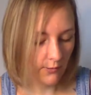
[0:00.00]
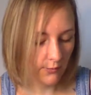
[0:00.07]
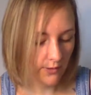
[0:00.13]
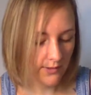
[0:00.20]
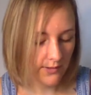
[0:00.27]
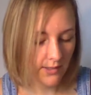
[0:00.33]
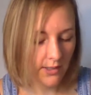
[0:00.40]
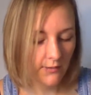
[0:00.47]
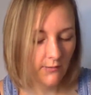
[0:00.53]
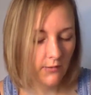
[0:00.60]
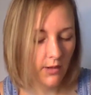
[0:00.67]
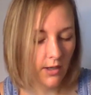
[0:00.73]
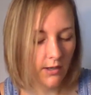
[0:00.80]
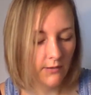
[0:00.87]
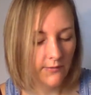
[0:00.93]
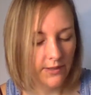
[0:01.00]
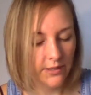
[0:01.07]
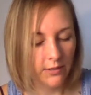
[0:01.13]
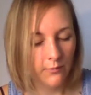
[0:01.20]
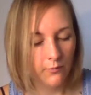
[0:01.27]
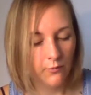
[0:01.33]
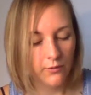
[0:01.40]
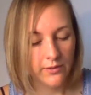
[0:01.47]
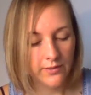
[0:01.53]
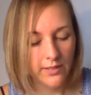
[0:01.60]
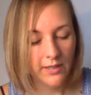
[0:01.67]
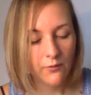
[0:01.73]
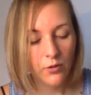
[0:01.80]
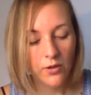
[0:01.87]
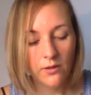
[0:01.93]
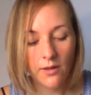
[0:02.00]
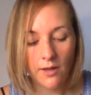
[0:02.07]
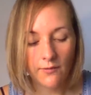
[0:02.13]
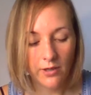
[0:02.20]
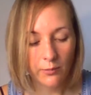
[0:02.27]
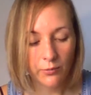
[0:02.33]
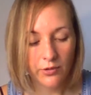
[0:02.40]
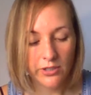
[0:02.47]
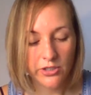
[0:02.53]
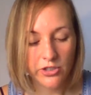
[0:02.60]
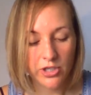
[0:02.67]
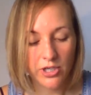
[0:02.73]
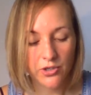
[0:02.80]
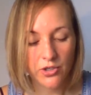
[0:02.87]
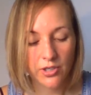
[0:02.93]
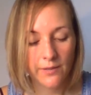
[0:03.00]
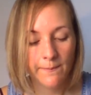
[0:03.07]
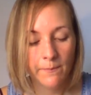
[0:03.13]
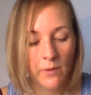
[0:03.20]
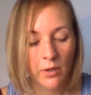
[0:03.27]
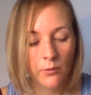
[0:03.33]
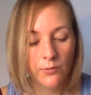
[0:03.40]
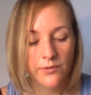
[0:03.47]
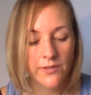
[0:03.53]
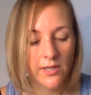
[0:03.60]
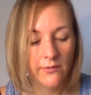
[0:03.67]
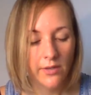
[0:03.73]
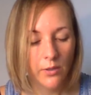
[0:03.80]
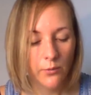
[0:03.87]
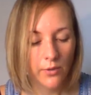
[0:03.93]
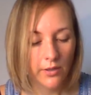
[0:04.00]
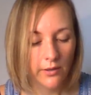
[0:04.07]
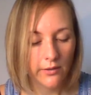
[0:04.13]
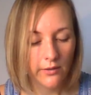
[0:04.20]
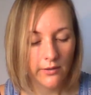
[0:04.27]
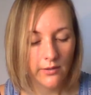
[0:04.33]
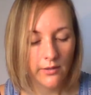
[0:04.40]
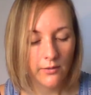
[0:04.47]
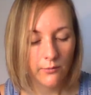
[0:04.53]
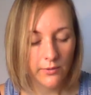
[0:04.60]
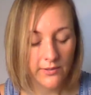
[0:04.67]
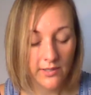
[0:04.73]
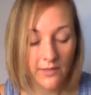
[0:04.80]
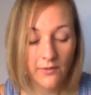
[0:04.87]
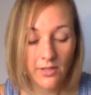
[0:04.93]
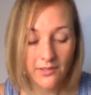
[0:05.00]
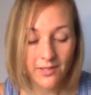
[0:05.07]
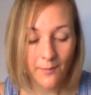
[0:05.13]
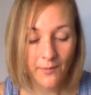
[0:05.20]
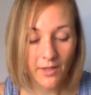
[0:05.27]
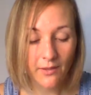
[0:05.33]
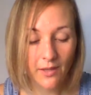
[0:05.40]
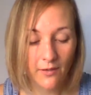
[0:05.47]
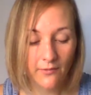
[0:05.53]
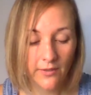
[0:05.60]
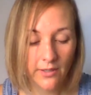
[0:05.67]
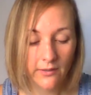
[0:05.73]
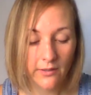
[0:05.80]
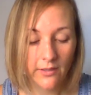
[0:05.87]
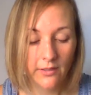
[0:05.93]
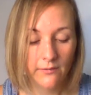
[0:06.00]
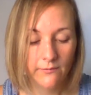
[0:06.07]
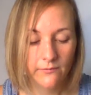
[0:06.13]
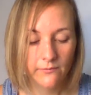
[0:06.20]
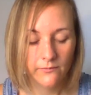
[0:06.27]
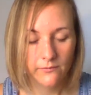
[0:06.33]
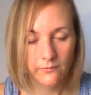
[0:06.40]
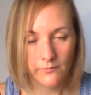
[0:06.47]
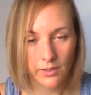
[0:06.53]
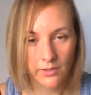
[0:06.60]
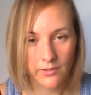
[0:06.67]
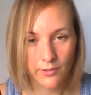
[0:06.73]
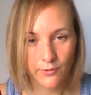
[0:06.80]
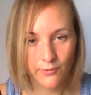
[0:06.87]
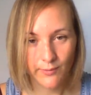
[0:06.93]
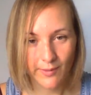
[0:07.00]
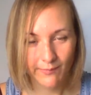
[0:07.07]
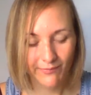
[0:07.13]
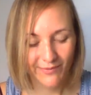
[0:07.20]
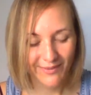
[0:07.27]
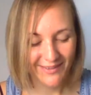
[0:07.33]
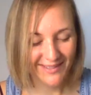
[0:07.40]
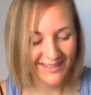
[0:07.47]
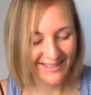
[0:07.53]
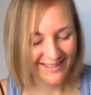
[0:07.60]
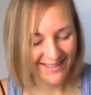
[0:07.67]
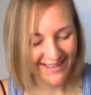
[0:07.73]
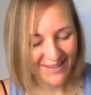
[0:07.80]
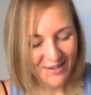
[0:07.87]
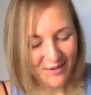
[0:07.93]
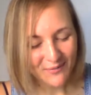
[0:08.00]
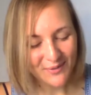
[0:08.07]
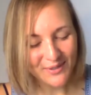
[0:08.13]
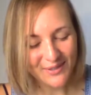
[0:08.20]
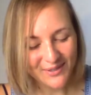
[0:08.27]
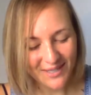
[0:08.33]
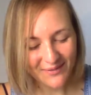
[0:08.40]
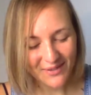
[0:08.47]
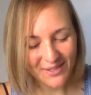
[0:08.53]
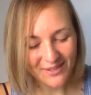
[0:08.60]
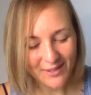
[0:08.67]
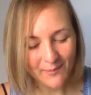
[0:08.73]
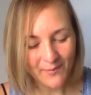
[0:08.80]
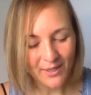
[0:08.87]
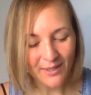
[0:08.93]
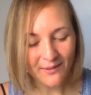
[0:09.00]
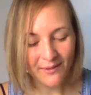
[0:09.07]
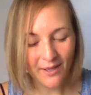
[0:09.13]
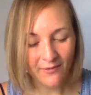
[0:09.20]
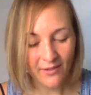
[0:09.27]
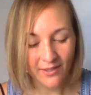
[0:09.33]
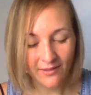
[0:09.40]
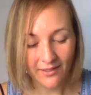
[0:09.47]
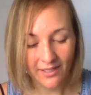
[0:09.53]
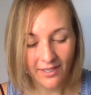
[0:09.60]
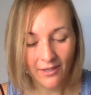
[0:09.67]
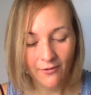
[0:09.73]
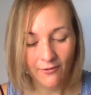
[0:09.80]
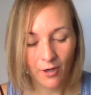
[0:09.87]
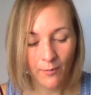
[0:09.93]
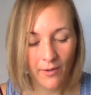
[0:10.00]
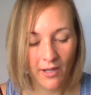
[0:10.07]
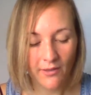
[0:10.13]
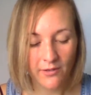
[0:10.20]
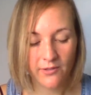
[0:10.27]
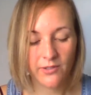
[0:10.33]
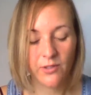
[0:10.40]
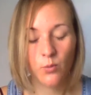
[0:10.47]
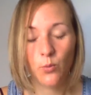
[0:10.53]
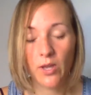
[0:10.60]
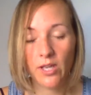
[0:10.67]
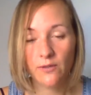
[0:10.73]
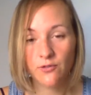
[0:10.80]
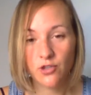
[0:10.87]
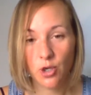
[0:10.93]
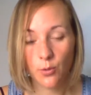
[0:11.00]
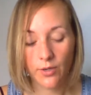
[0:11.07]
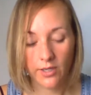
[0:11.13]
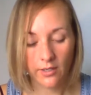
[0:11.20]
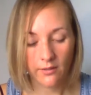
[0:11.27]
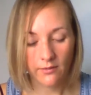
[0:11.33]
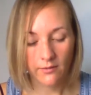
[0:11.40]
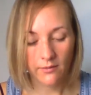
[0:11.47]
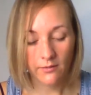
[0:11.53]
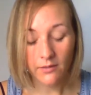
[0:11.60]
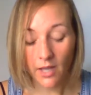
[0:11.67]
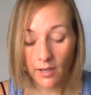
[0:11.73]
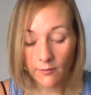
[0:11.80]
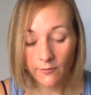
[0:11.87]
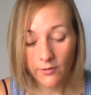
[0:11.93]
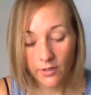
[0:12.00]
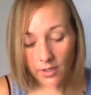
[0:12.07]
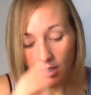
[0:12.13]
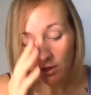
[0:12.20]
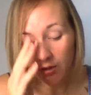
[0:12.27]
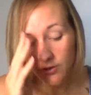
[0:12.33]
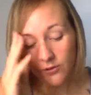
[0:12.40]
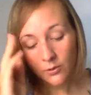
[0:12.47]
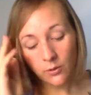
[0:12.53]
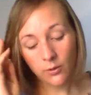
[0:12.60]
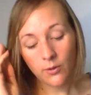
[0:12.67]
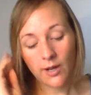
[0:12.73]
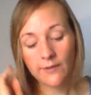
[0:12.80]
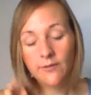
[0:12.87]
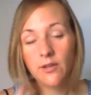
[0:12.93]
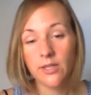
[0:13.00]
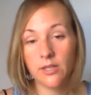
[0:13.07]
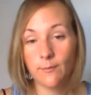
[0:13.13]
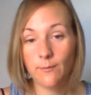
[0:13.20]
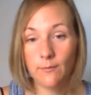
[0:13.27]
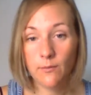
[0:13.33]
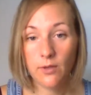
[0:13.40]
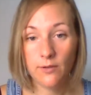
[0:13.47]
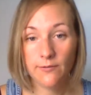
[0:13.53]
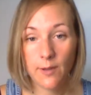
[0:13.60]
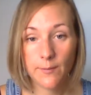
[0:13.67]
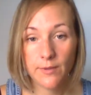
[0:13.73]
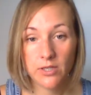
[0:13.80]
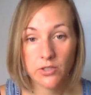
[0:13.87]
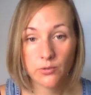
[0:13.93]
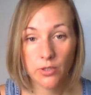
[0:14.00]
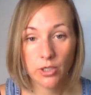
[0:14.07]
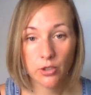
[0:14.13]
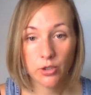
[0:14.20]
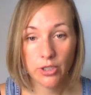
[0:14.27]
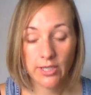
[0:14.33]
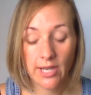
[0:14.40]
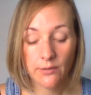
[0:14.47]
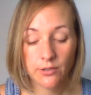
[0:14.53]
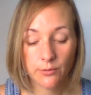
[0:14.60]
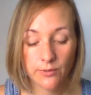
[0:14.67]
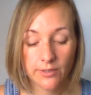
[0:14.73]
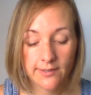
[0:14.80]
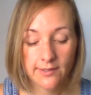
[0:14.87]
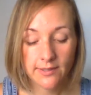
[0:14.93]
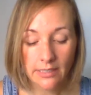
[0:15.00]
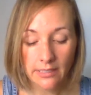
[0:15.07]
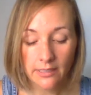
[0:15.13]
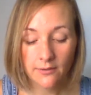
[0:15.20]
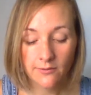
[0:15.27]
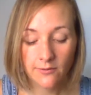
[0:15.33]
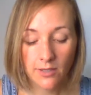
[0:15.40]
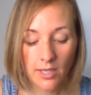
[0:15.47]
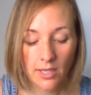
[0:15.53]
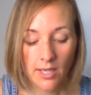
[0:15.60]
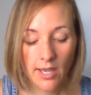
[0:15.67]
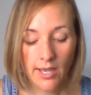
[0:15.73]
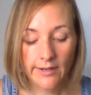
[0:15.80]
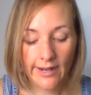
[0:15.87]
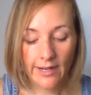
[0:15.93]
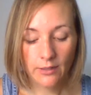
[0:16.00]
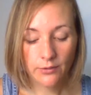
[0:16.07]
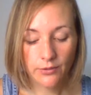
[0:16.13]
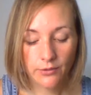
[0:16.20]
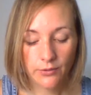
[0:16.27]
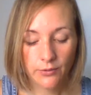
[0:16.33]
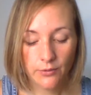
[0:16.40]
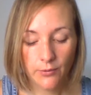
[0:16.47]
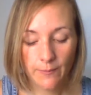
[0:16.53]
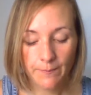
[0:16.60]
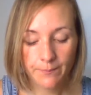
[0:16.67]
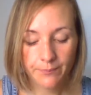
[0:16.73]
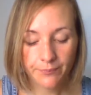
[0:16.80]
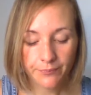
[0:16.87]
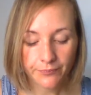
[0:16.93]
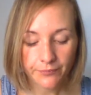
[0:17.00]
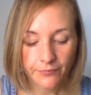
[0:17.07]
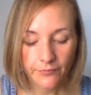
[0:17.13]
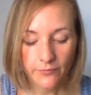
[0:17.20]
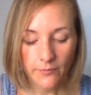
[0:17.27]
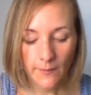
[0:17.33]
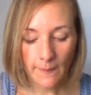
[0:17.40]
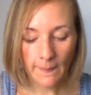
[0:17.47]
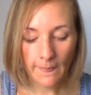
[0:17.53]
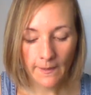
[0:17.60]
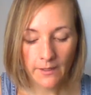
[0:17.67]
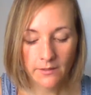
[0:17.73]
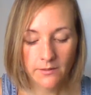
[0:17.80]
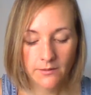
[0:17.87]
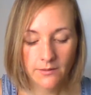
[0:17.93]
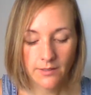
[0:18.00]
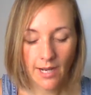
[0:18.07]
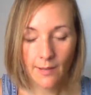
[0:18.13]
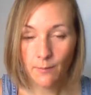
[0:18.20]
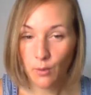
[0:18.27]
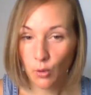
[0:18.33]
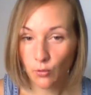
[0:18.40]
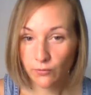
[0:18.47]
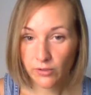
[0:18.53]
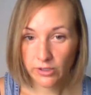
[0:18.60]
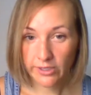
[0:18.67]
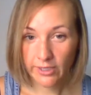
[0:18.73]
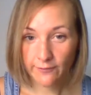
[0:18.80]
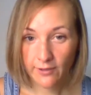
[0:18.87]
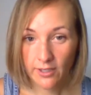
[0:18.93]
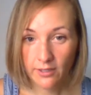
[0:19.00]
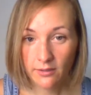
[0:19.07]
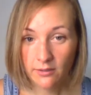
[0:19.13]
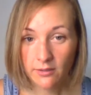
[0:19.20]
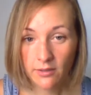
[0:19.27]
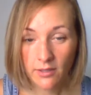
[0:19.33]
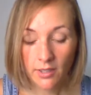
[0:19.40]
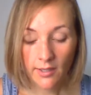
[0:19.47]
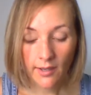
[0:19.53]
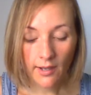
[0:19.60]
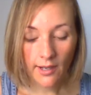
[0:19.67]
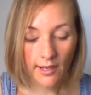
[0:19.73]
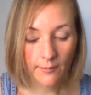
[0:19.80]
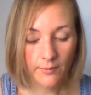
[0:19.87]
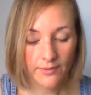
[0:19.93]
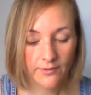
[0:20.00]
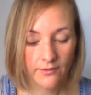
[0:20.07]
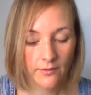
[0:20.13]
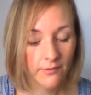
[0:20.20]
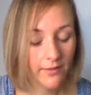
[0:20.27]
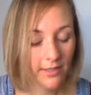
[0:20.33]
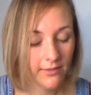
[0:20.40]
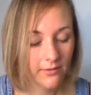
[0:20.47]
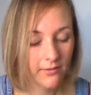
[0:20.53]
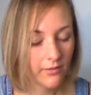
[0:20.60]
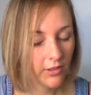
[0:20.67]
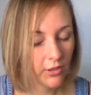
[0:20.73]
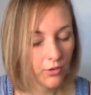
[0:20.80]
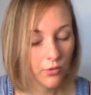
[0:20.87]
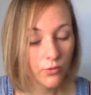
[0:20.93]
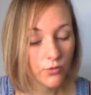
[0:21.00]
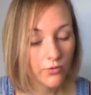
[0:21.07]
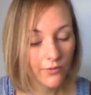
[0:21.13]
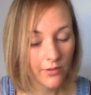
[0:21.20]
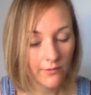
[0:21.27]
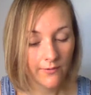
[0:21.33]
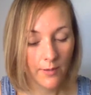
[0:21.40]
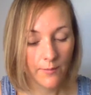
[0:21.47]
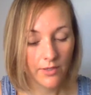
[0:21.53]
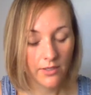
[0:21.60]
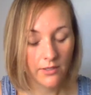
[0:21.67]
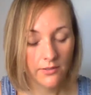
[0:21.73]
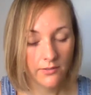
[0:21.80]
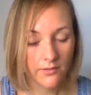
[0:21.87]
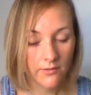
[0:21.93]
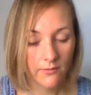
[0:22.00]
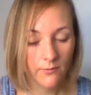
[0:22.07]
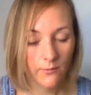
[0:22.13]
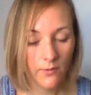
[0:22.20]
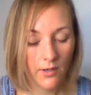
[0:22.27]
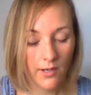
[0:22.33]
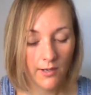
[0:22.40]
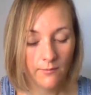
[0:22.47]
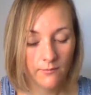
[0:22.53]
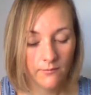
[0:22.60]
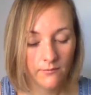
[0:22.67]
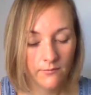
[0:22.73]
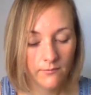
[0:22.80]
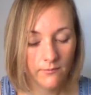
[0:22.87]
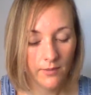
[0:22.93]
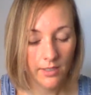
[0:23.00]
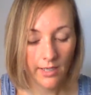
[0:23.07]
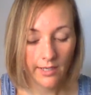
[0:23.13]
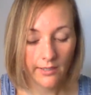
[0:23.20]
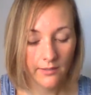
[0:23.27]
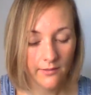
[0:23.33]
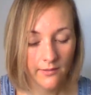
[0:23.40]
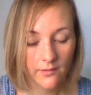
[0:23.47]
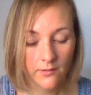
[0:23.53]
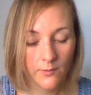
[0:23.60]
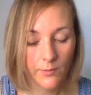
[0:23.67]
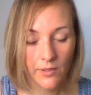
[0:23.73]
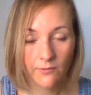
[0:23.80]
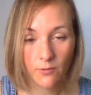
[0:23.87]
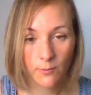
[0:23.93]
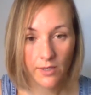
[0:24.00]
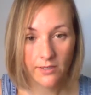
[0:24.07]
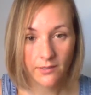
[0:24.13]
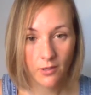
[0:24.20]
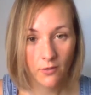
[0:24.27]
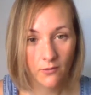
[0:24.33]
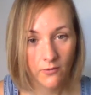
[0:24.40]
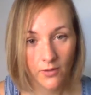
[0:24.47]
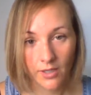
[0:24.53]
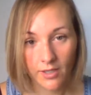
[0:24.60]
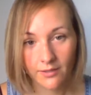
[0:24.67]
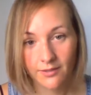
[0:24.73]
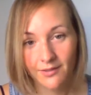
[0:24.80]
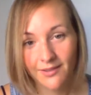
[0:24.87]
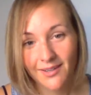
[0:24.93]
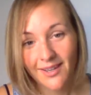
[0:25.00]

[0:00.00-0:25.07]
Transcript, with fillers: receive love and uh, receive with love and appreciation. Receiving with, receiving something lovingly, excuse me. Receiving something lovingly from others is a way of showing love. So I feel like the, the feminine is really learning how to receive and how to stop over giving, um, because that's huge for the feminine is, um, and I can speak for myself, like